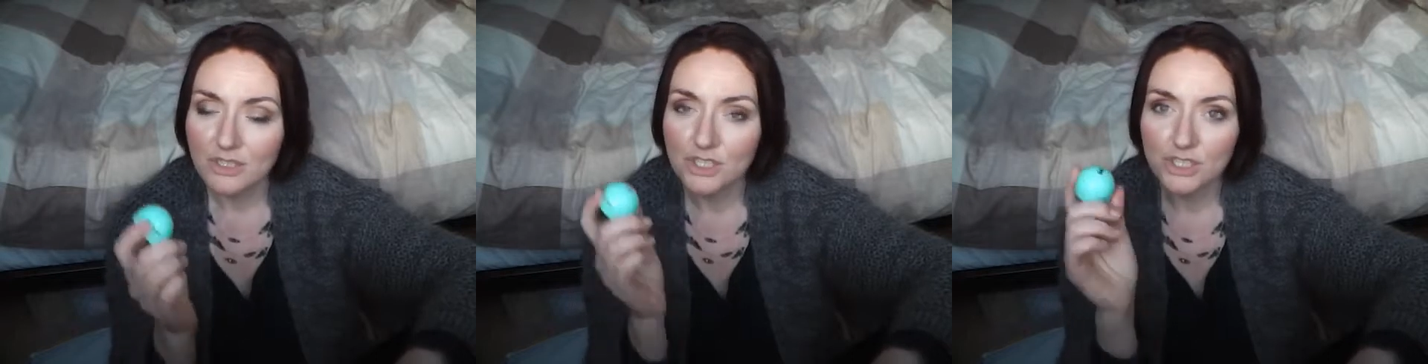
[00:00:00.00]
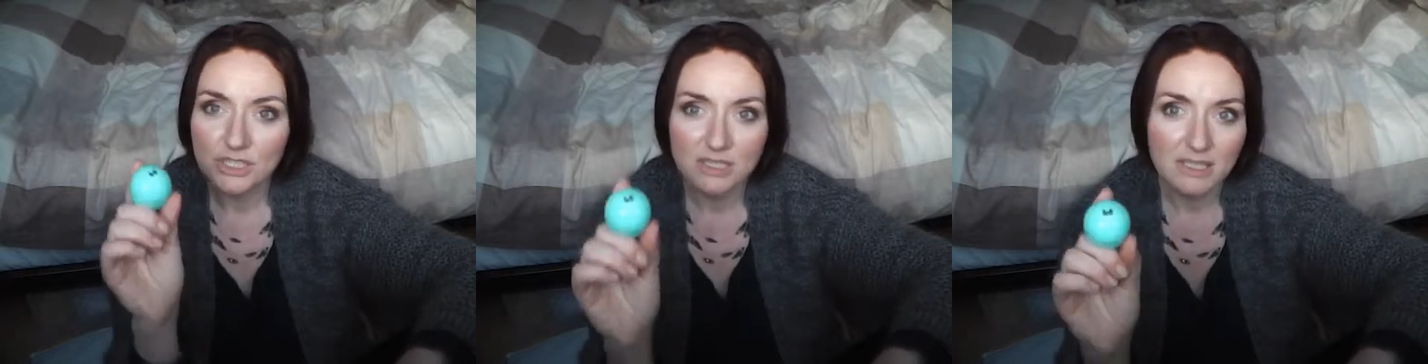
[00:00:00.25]

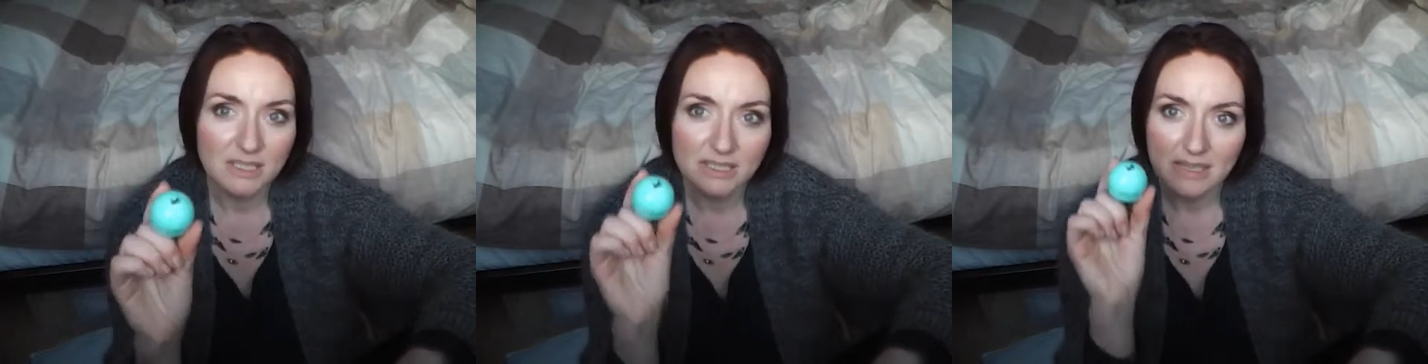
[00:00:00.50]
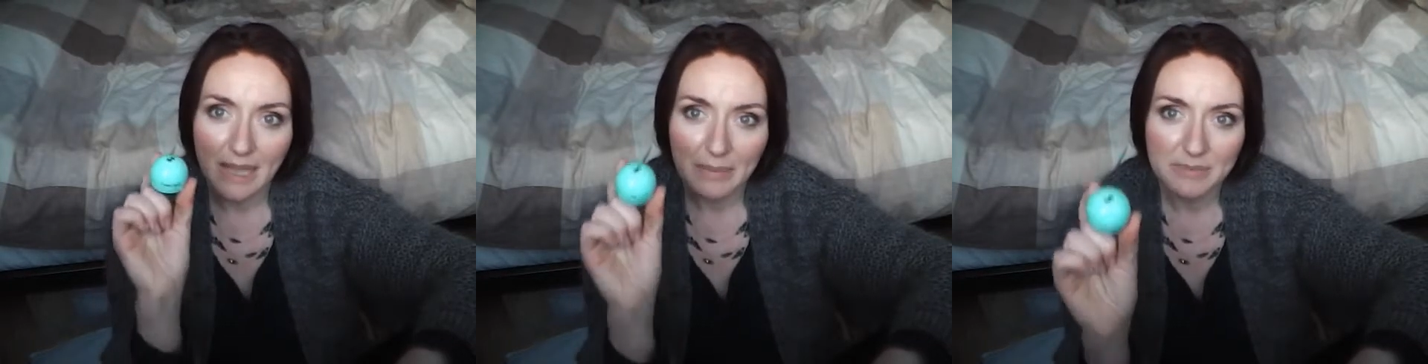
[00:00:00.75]
Just this
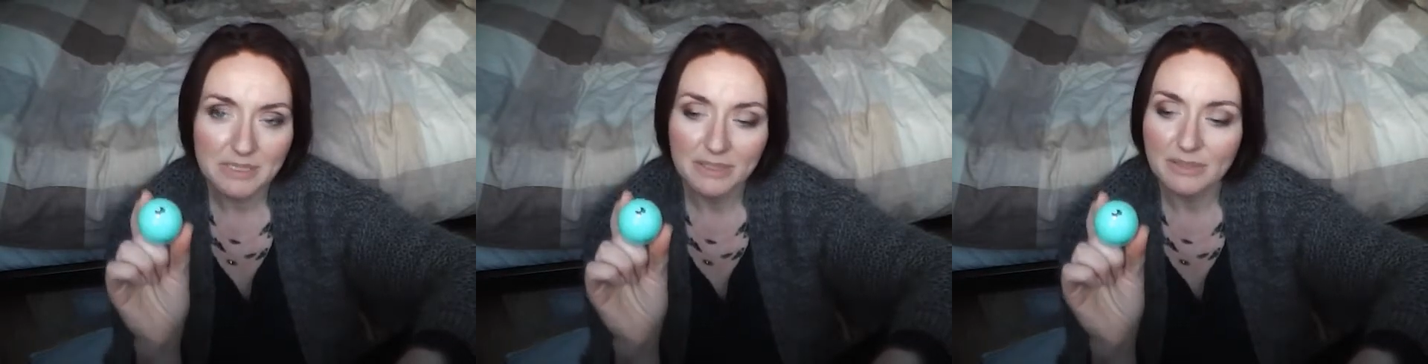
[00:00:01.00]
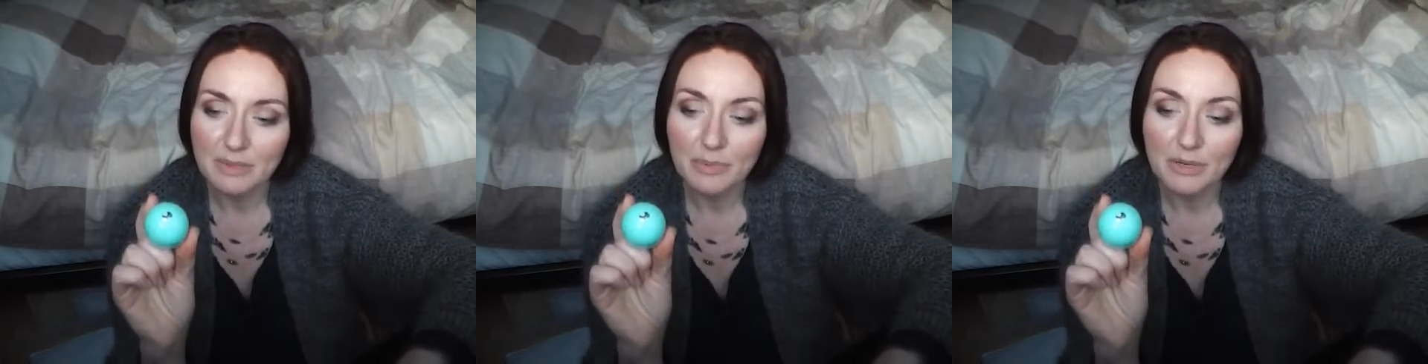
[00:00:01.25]
is
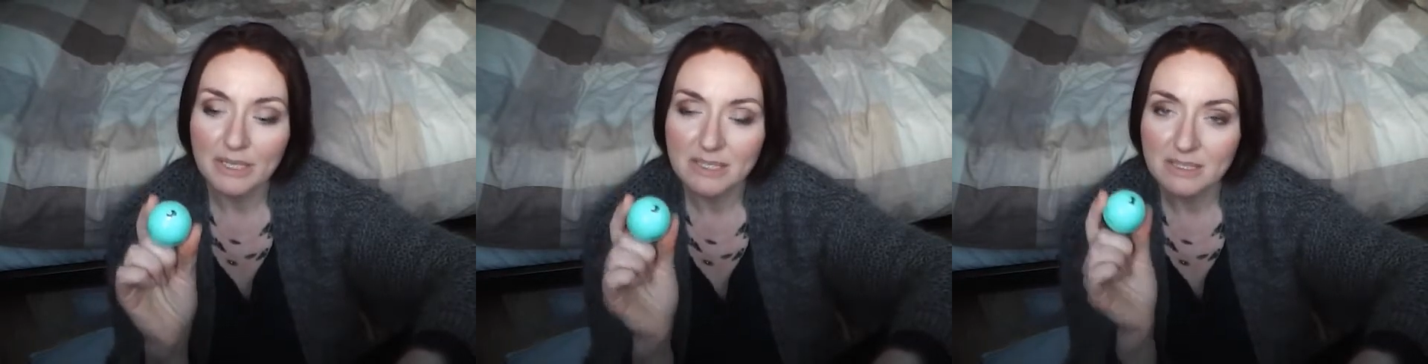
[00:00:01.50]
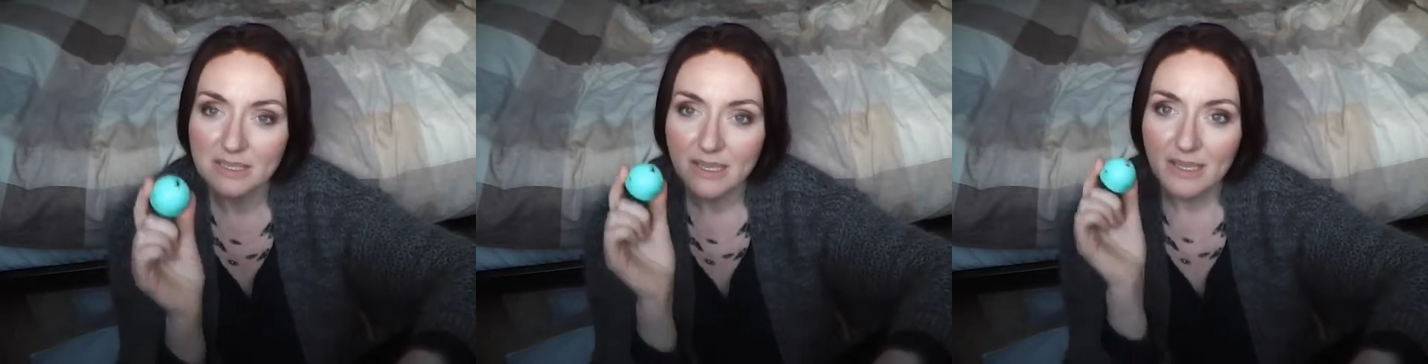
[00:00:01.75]
absolutely
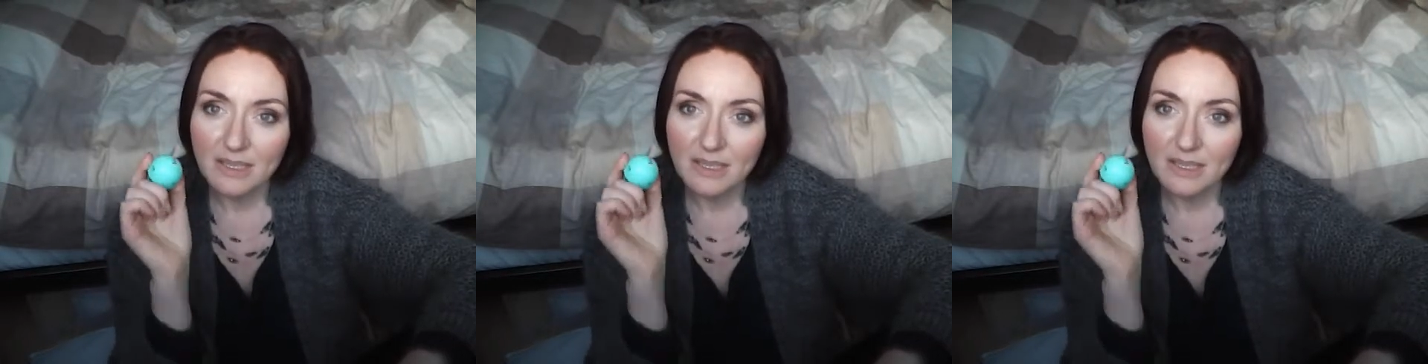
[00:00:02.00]
brilliant.